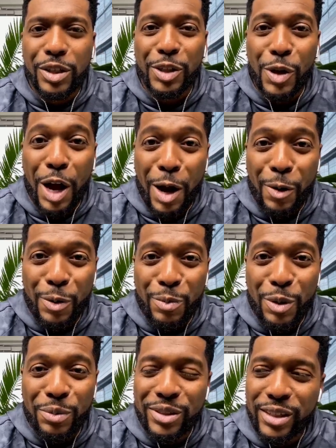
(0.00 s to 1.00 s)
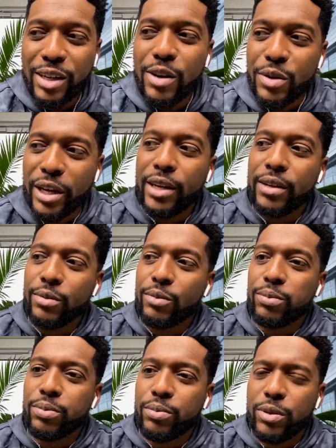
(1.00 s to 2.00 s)
It was a little awkward moment. He's like, "Okay,
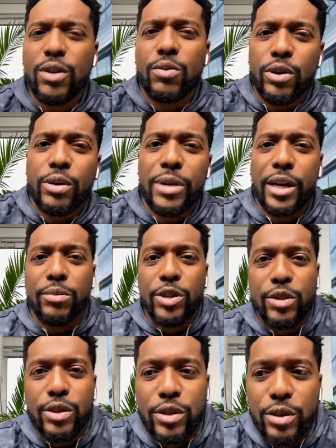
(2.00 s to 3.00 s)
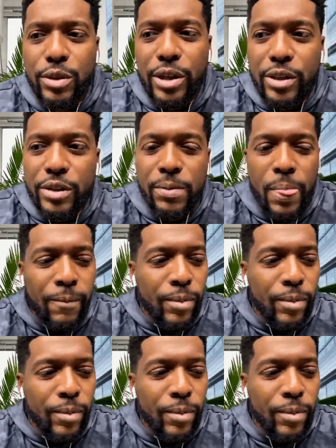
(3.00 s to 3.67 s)
well, don't worry, man. I'm sure you sure you get yours."